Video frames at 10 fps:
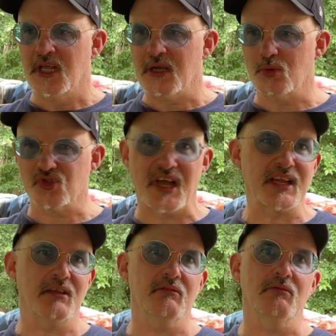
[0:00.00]
It was
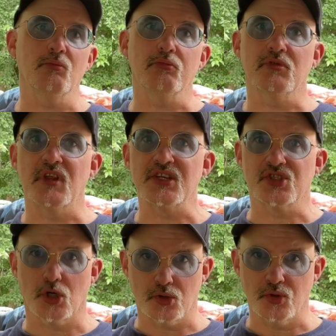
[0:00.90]
like they
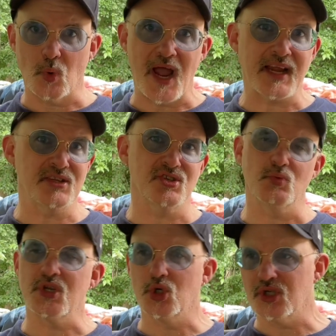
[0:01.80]
circled the wagons and
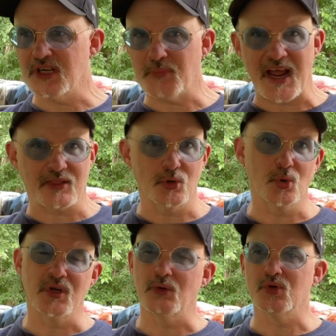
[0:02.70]
we couldn't get back through,
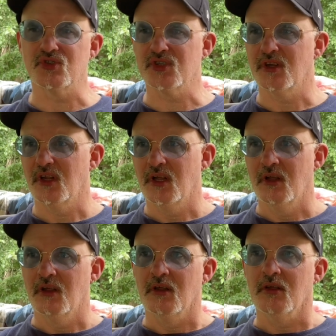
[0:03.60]
and it was
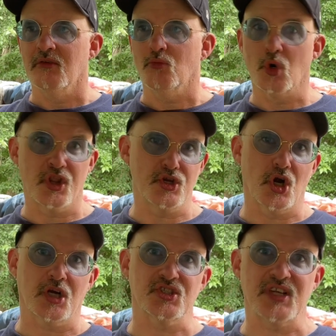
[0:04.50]
one of the
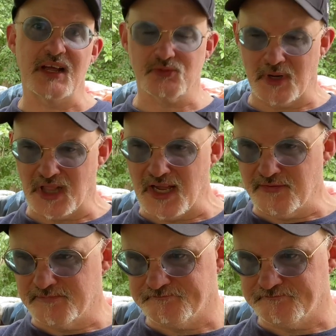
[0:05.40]
darkest times of my life.